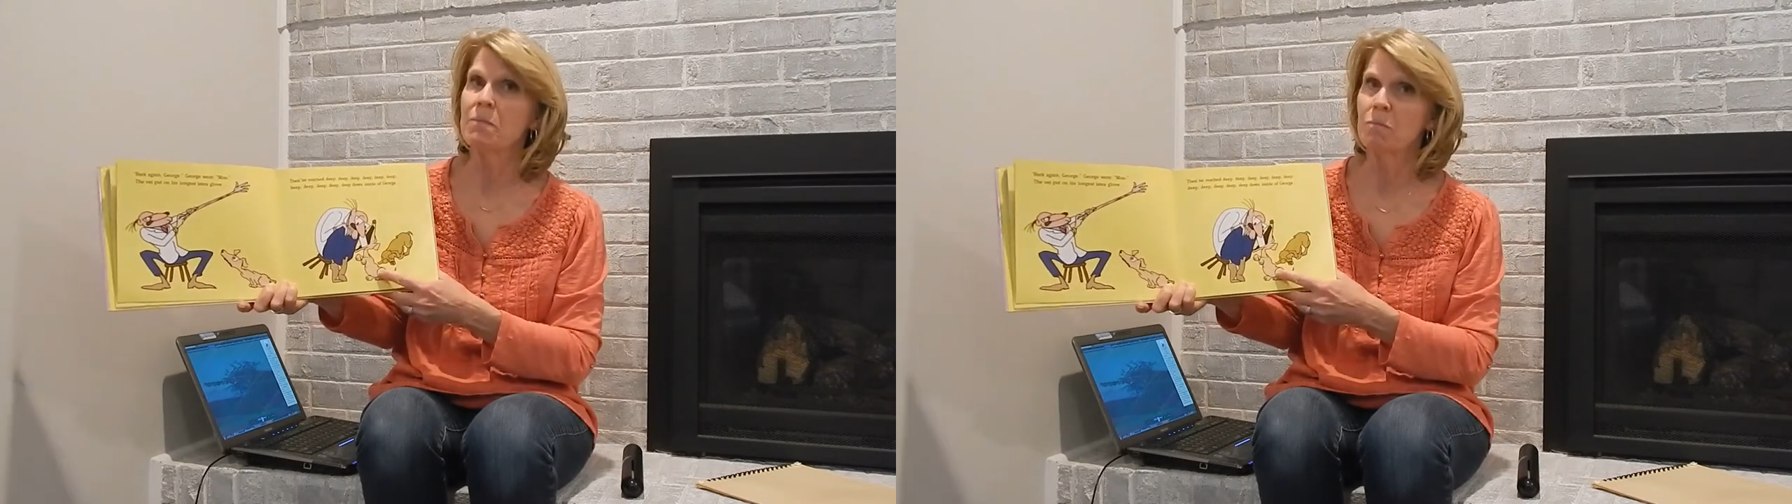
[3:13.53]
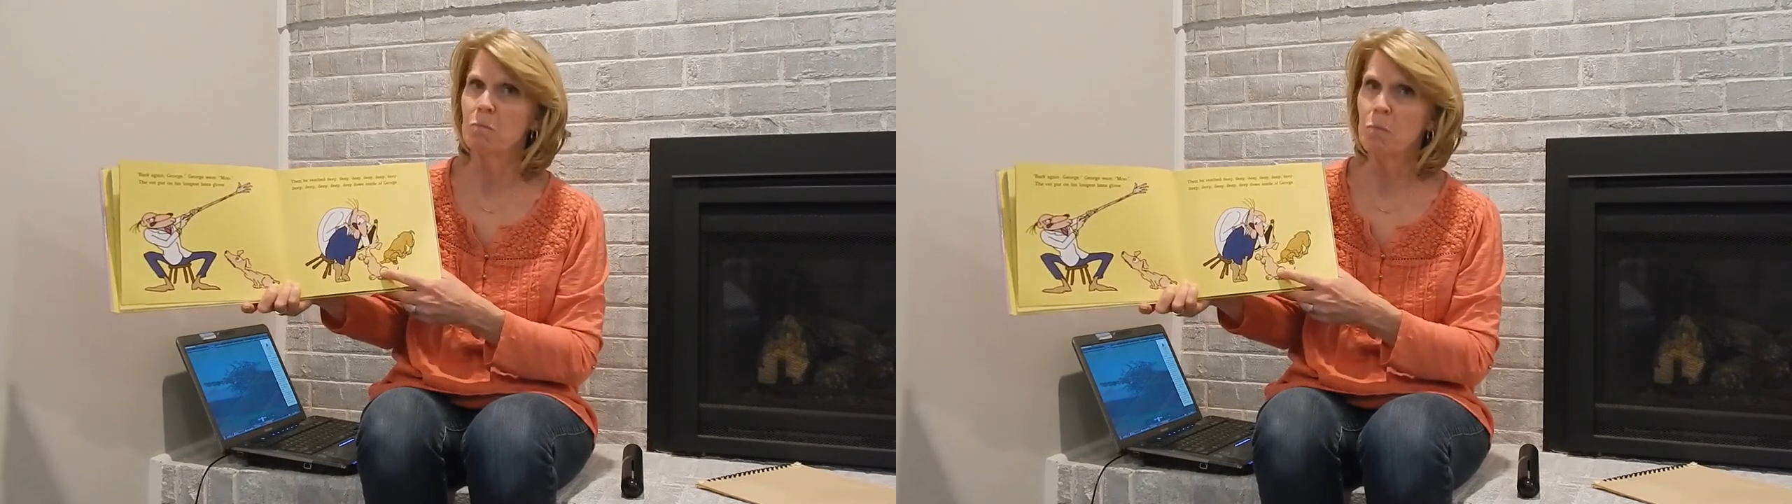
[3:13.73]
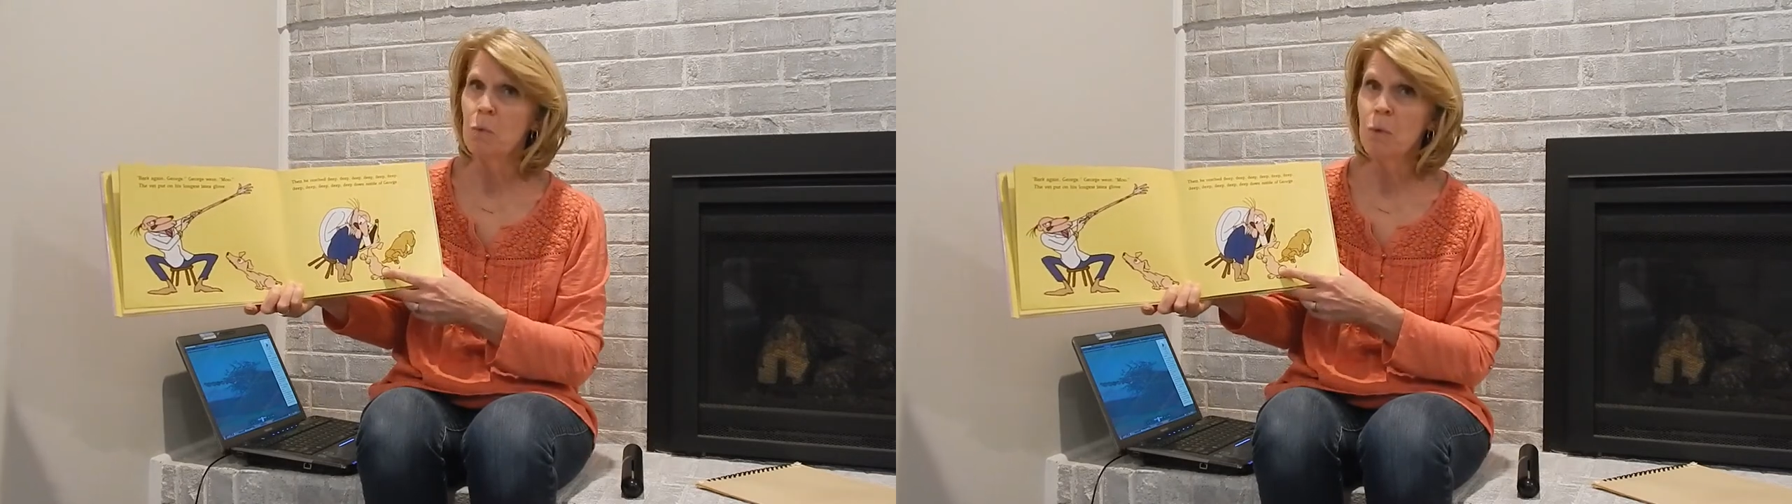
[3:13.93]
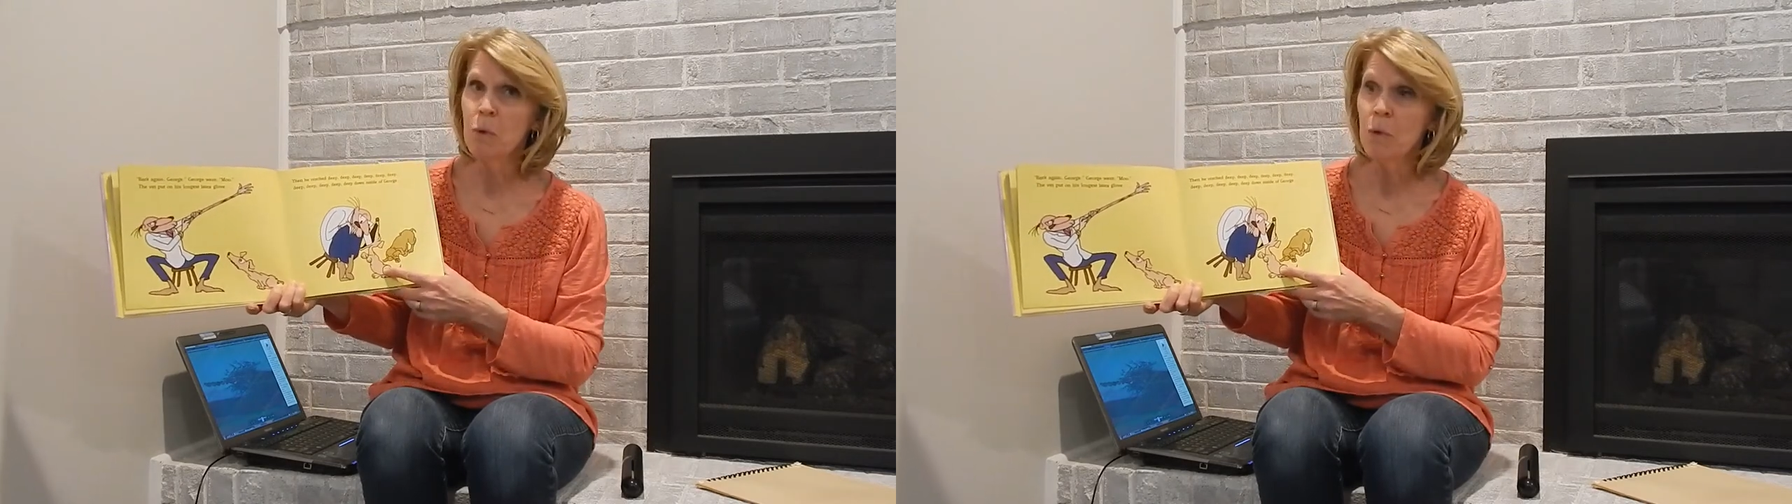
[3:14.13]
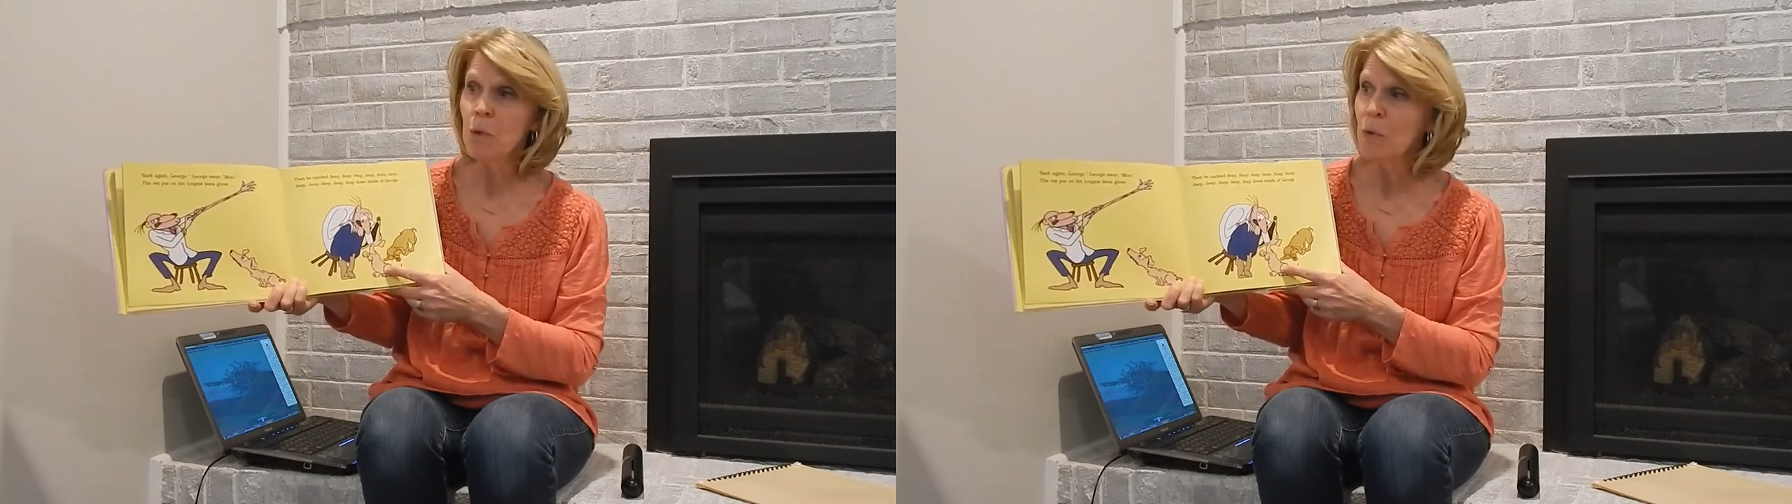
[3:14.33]

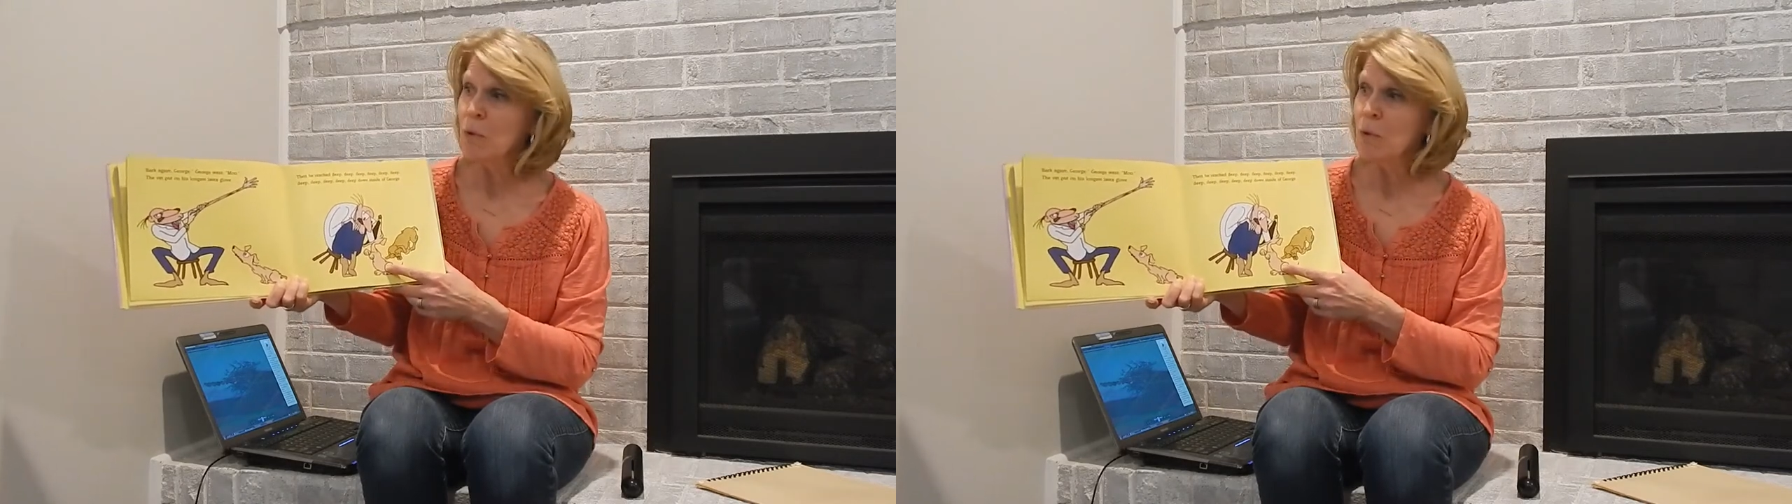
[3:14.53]
moo.